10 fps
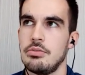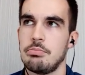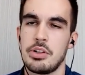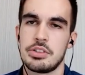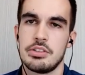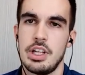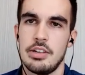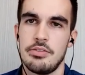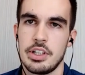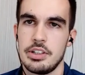personally,
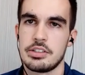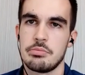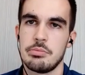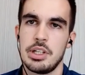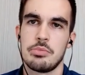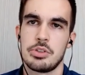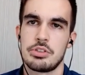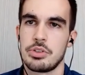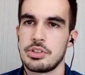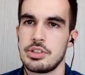I think it does make much
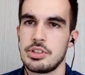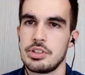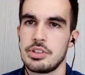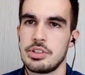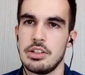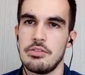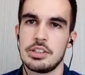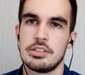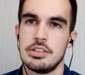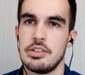more sense than
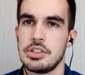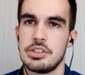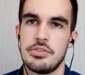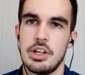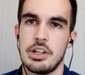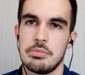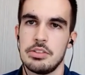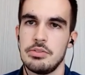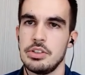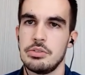diversifying
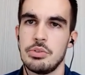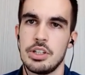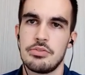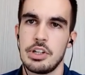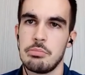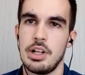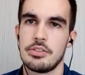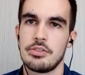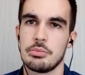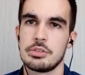between 2 and 3
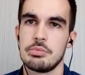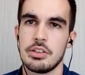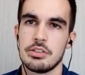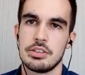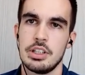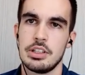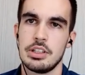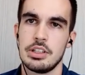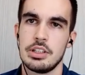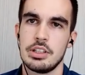platforms, because it
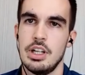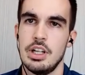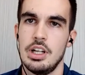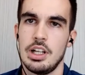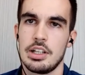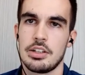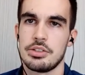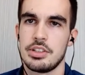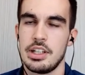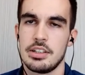gets, like you
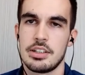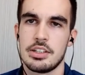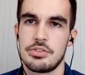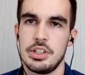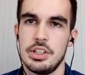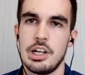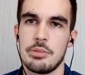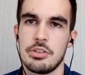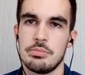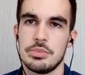said, it gets really time
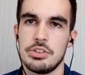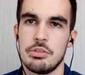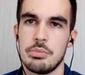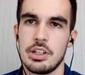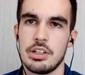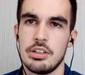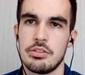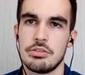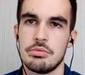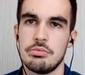consuming in
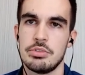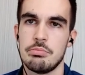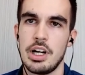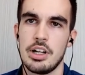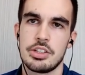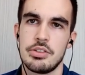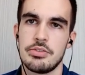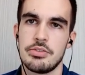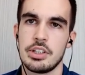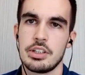order to manage
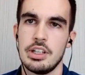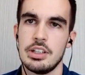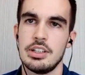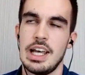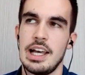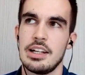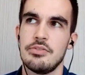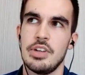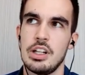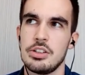everything. And the added
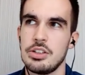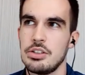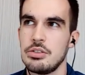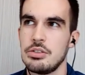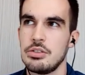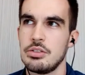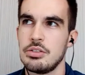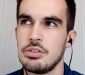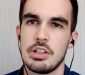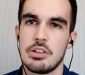value
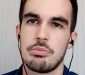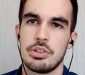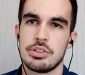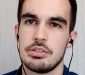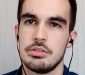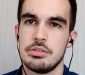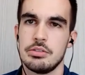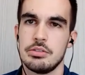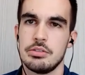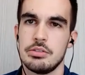in comparison to the
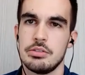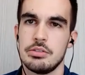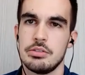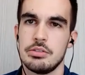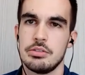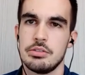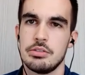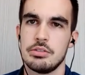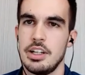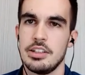time spent
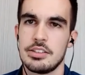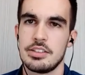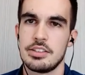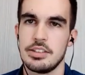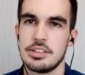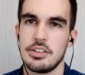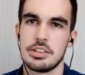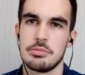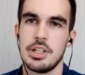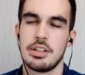is not as big.